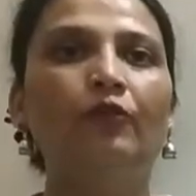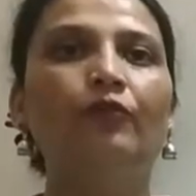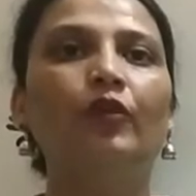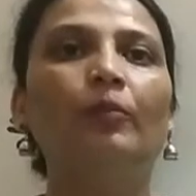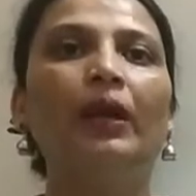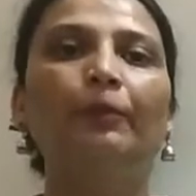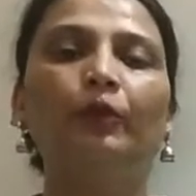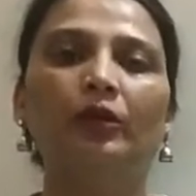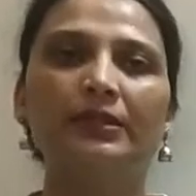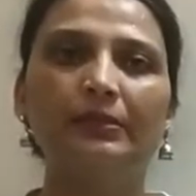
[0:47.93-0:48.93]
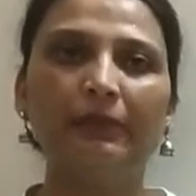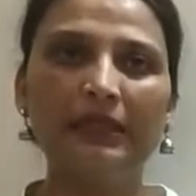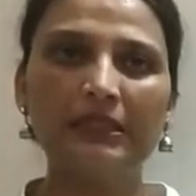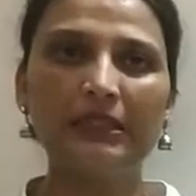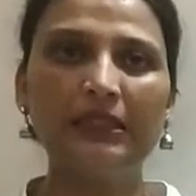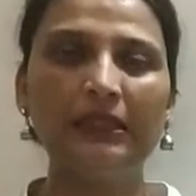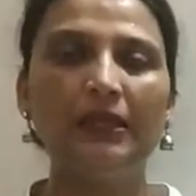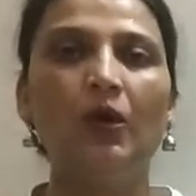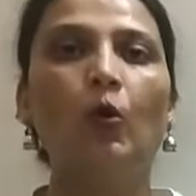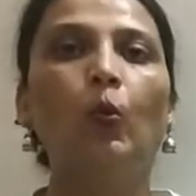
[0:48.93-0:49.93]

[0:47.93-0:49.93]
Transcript: from approximately